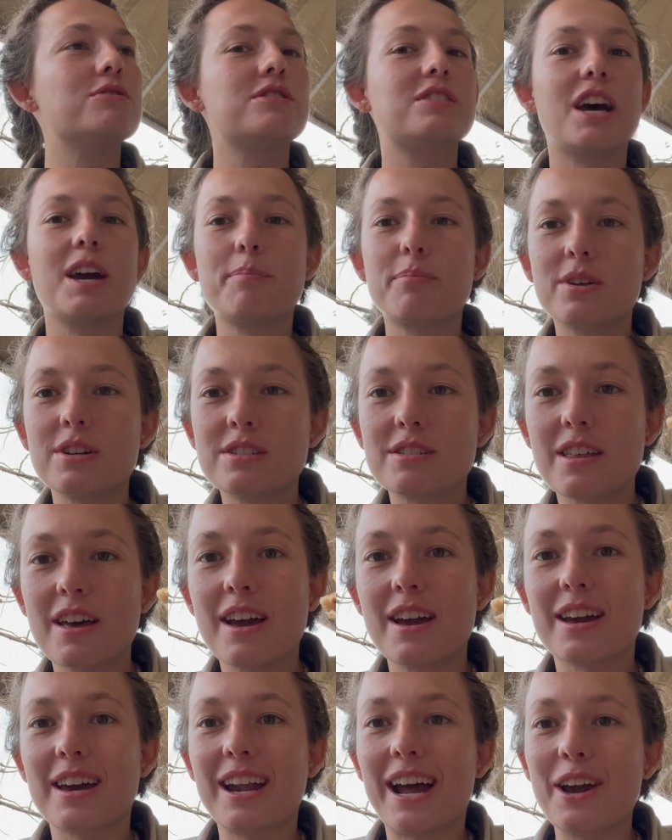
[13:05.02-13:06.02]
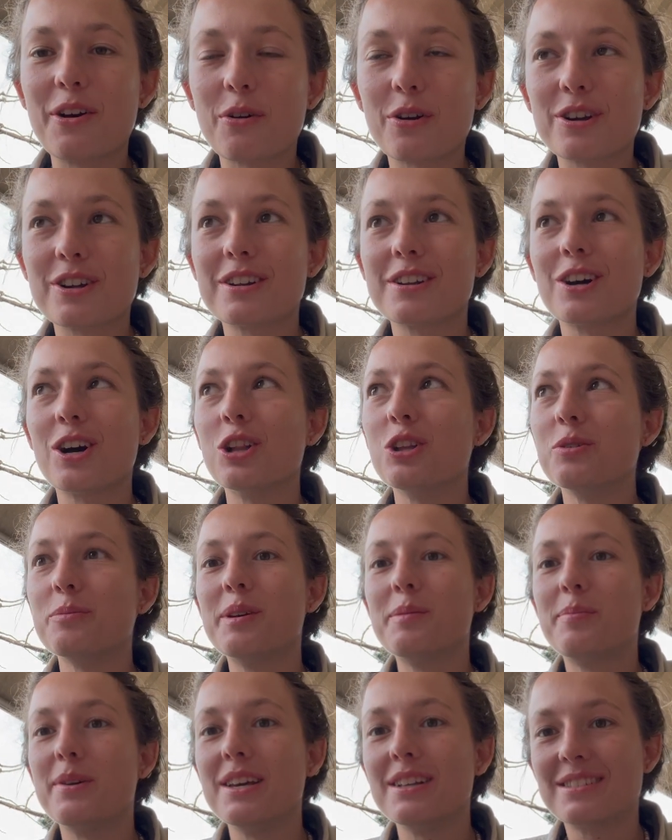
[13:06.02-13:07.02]
Cyprus thing, and I ordered
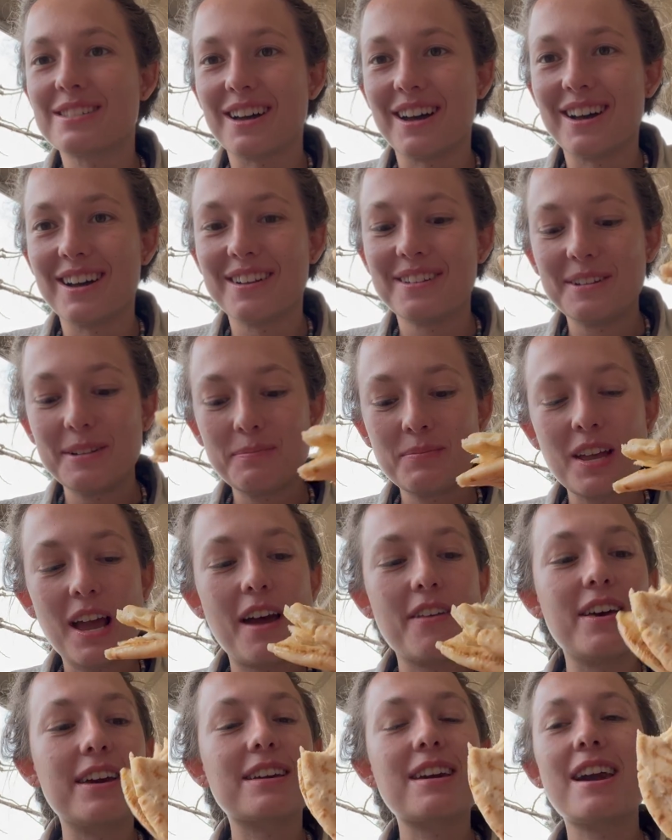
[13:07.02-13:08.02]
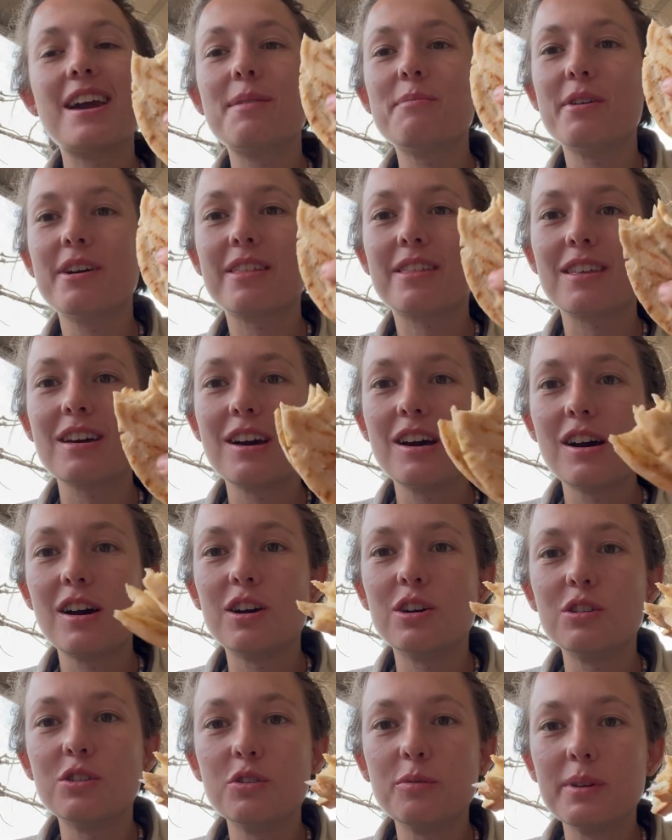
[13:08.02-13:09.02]
halloumi pizza, and they came with
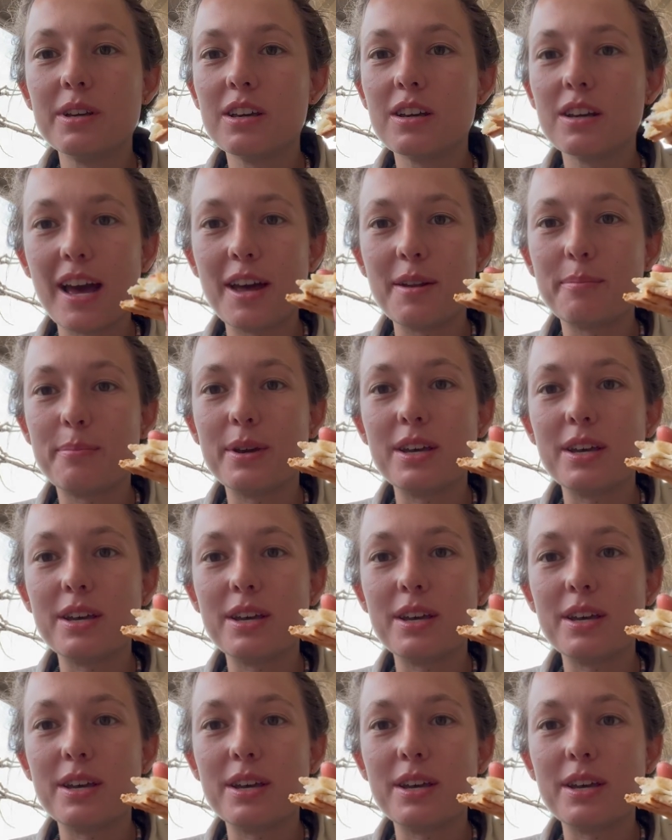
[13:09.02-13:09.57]
halloumi and